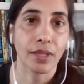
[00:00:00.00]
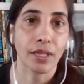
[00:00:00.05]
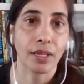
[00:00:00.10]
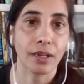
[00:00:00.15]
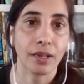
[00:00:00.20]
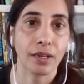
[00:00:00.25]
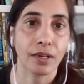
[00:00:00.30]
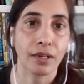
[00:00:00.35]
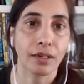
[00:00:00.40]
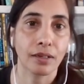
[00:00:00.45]

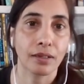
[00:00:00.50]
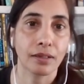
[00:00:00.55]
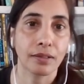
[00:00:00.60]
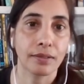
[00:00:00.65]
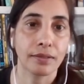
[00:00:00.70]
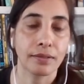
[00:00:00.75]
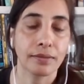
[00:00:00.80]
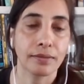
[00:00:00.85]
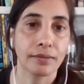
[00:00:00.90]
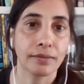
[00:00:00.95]

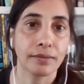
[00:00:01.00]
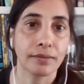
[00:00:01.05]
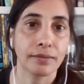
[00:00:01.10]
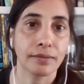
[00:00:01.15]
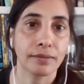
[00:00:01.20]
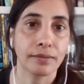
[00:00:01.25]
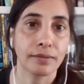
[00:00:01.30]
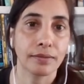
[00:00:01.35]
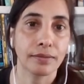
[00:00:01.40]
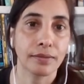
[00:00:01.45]

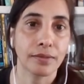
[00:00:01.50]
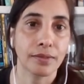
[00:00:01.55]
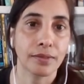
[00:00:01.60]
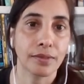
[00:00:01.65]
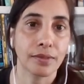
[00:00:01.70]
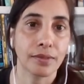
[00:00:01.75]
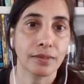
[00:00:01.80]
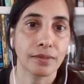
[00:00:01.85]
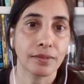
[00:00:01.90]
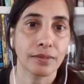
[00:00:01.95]

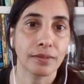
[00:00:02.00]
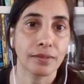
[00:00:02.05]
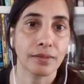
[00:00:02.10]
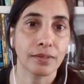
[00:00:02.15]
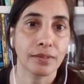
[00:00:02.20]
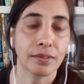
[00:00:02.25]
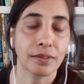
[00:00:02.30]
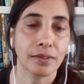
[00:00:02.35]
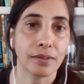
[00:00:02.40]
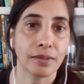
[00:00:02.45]

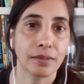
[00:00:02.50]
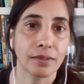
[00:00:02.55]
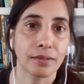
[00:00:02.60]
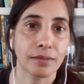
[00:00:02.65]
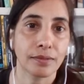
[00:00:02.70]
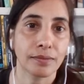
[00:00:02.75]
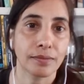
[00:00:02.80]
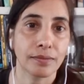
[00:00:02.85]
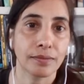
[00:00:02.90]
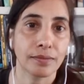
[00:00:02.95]

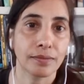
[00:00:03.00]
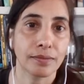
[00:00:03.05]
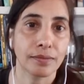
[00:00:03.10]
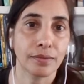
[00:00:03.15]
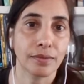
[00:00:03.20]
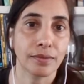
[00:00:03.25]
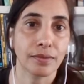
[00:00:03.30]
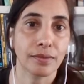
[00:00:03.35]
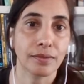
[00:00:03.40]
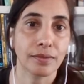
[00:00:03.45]

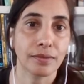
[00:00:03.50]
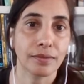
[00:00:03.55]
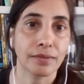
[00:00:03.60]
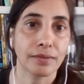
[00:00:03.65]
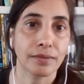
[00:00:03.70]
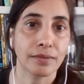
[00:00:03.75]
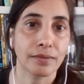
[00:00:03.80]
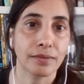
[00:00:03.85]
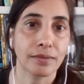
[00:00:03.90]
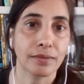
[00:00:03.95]

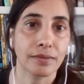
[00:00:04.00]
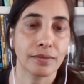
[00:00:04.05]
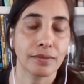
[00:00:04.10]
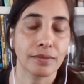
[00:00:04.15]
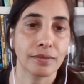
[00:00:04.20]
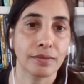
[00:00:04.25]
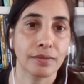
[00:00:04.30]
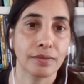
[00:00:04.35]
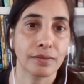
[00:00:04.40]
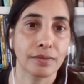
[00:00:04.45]

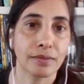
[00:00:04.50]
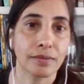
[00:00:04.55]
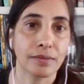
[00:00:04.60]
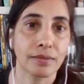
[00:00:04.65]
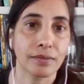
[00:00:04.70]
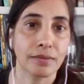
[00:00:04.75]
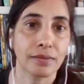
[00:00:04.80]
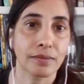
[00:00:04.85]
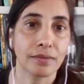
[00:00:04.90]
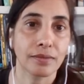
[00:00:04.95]

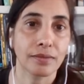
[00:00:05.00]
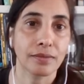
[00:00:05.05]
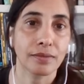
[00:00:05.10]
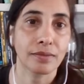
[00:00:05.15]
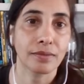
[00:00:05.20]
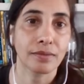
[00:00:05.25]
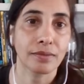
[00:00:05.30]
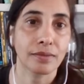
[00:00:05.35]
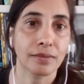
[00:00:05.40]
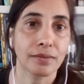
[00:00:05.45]

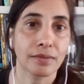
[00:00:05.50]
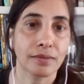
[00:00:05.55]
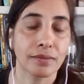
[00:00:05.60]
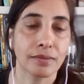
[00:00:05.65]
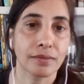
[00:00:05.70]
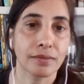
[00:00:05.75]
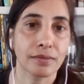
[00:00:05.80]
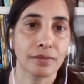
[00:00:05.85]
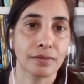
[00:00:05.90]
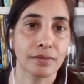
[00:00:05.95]

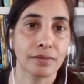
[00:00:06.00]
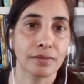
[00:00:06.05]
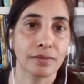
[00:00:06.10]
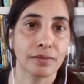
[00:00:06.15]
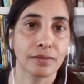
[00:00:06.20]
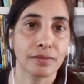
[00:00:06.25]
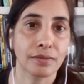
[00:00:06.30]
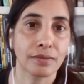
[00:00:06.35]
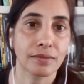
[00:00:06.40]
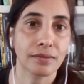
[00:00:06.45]

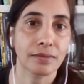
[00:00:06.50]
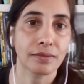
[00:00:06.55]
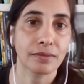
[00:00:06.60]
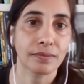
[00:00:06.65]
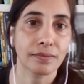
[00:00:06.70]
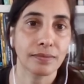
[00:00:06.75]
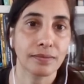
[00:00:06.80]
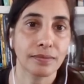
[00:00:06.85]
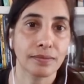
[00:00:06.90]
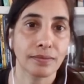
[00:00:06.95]

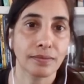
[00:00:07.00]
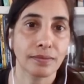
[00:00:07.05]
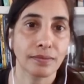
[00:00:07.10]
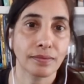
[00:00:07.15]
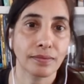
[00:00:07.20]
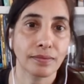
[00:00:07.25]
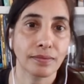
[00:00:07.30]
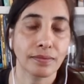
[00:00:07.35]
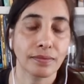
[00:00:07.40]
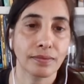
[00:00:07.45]

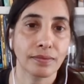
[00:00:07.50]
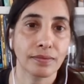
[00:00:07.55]
The person shown says nothing.